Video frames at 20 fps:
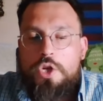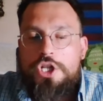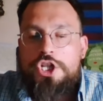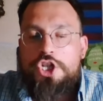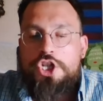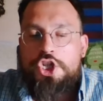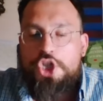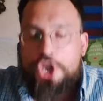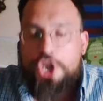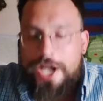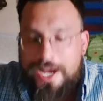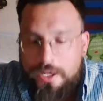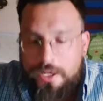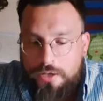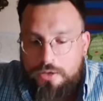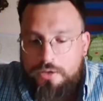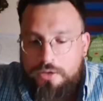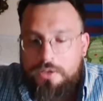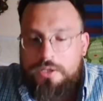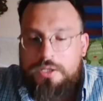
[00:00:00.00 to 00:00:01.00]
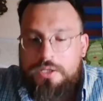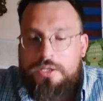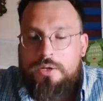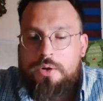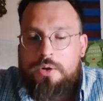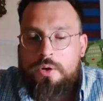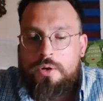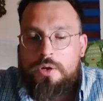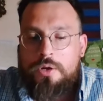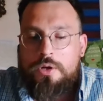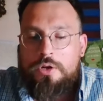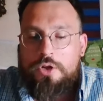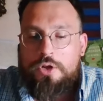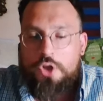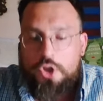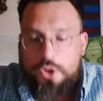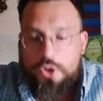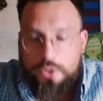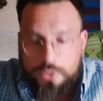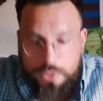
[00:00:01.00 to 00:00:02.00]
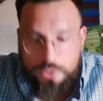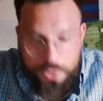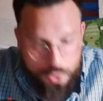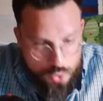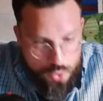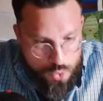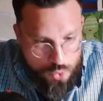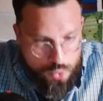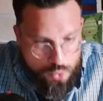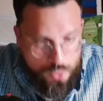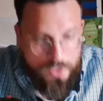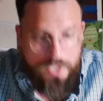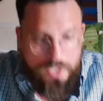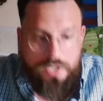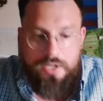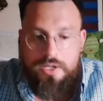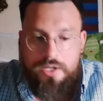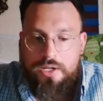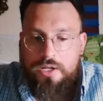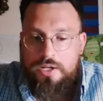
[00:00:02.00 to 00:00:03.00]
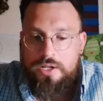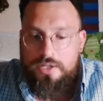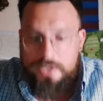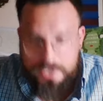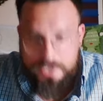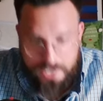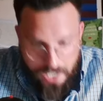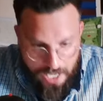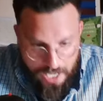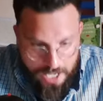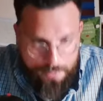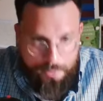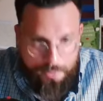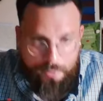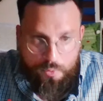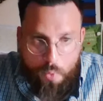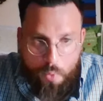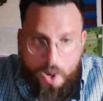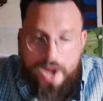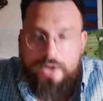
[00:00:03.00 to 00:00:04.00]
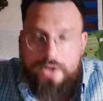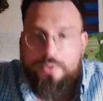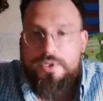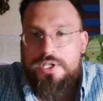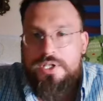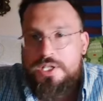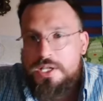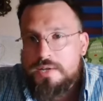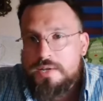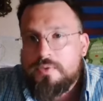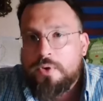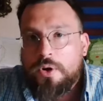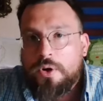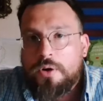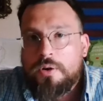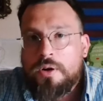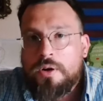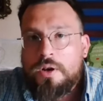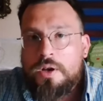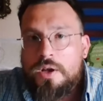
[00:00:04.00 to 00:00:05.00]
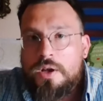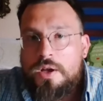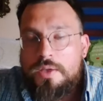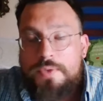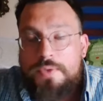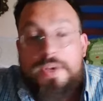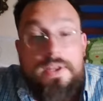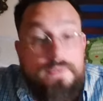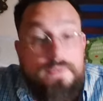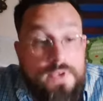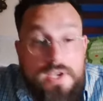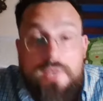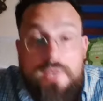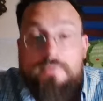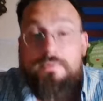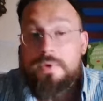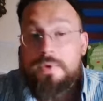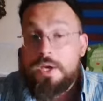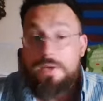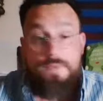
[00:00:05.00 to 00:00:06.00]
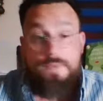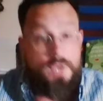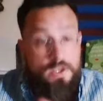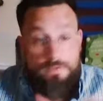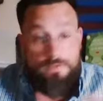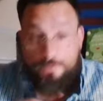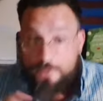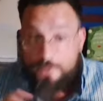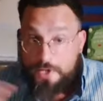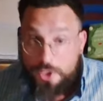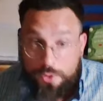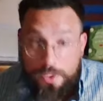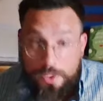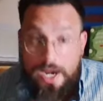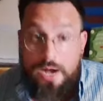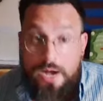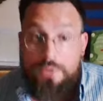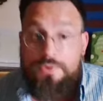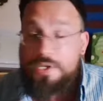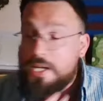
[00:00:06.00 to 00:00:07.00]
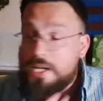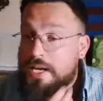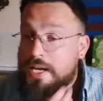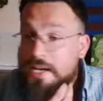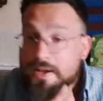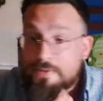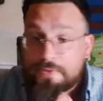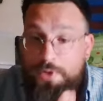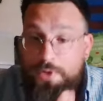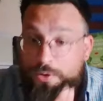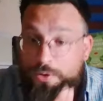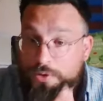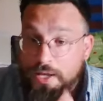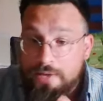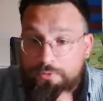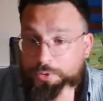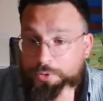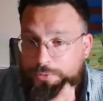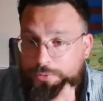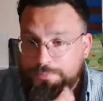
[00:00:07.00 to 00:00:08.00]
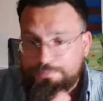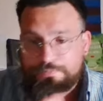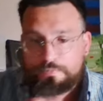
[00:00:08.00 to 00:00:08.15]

gel glue type of wide receiver that if he can figure out the NFL level,